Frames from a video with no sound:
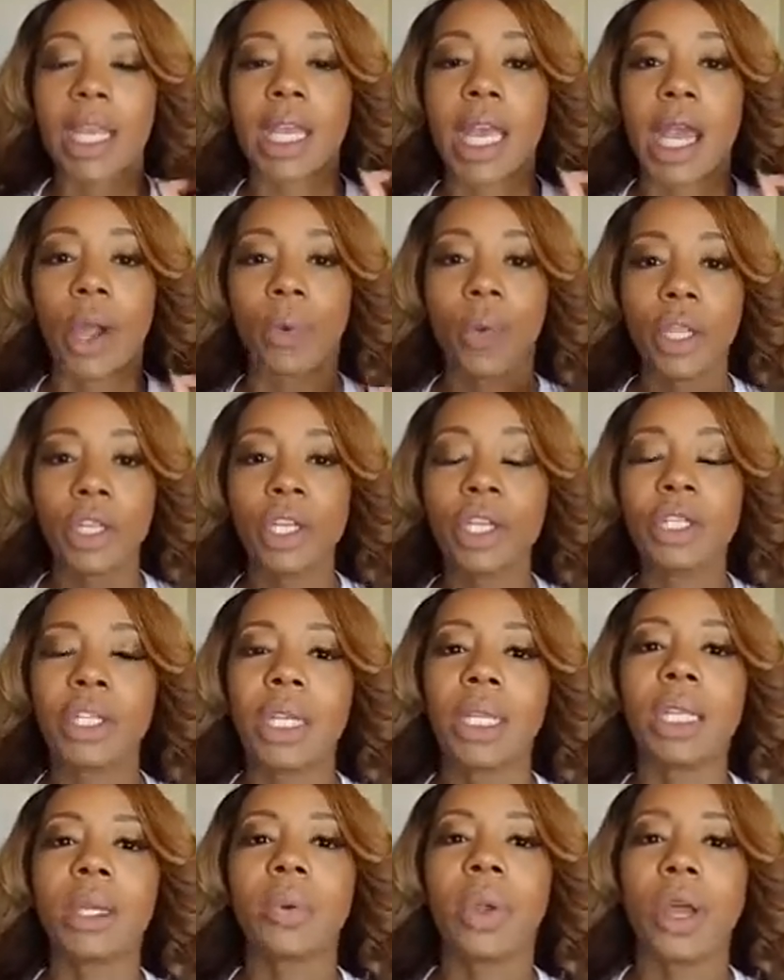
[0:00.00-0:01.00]
When you're
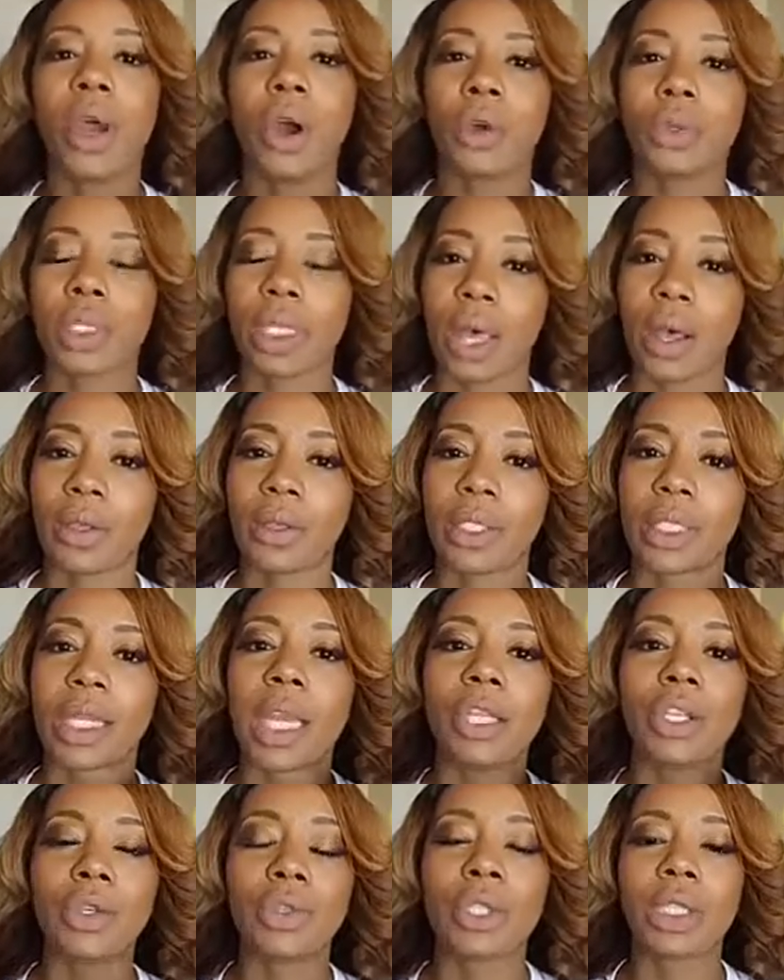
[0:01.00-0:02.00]
dealing with hotels, they
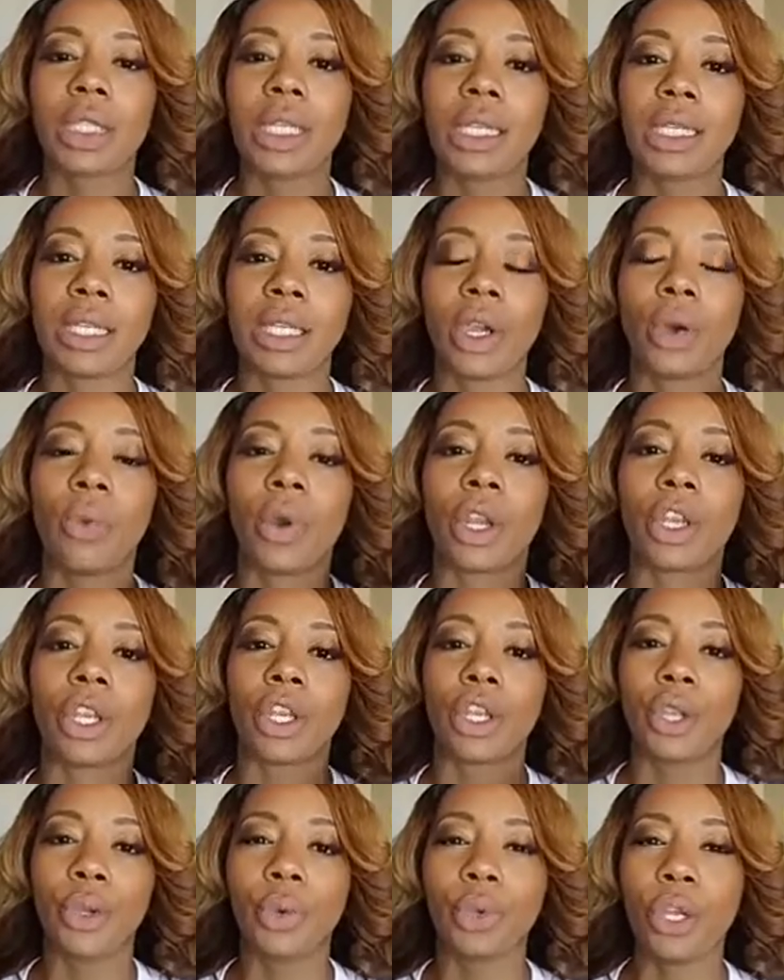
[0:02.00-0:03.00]
usually deal with
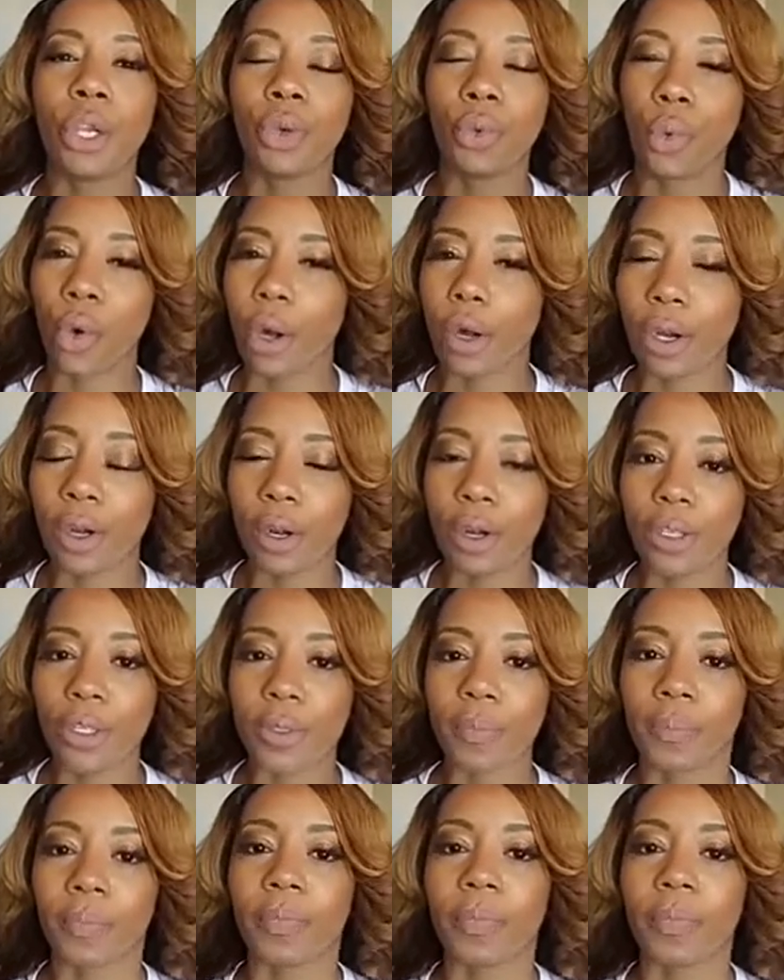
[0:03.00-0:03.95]
union workers.